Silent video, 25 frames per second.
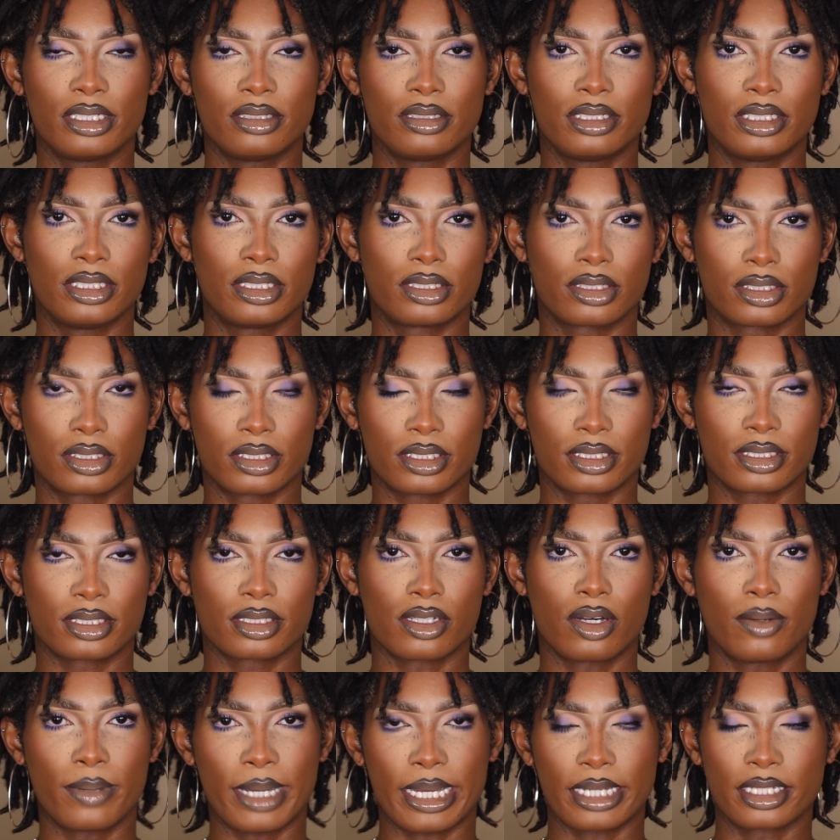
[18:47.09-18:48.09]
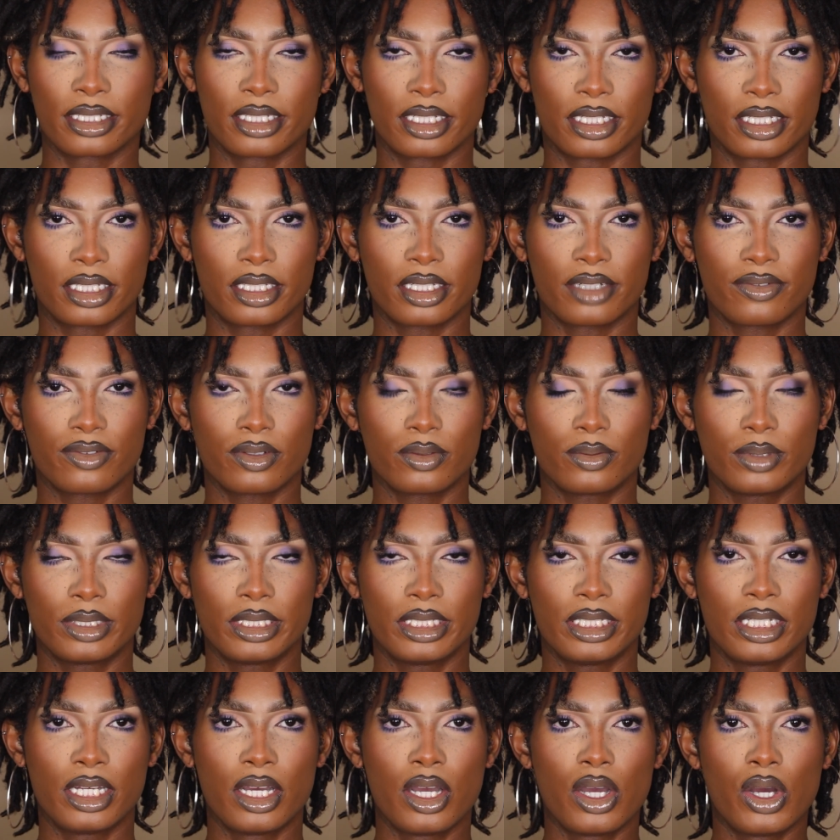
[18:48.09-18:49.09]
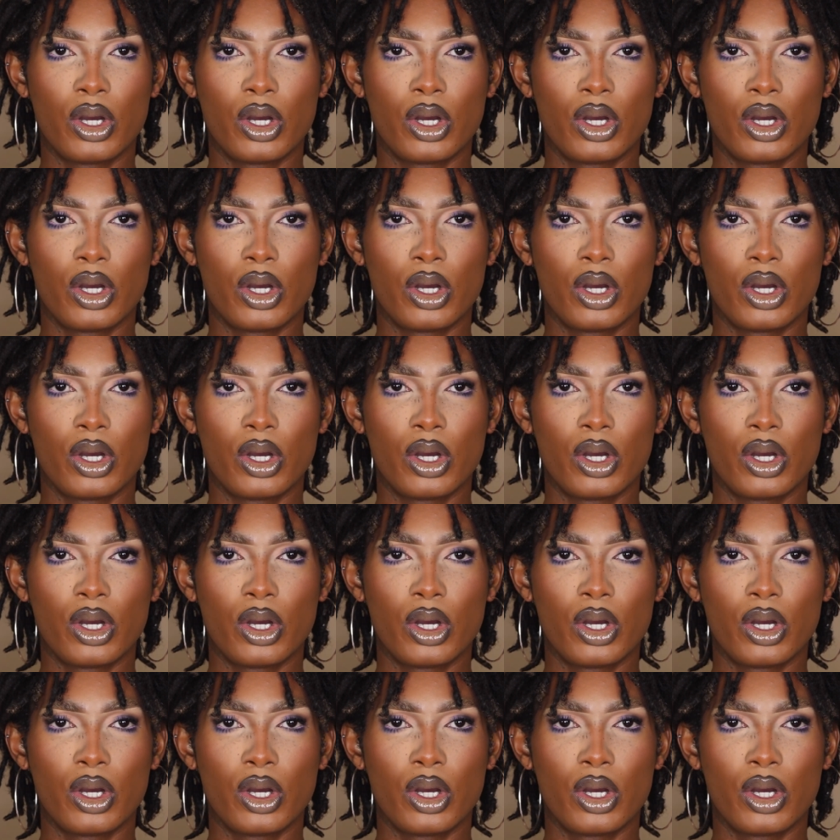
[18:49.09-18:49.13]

either just go back and get a different one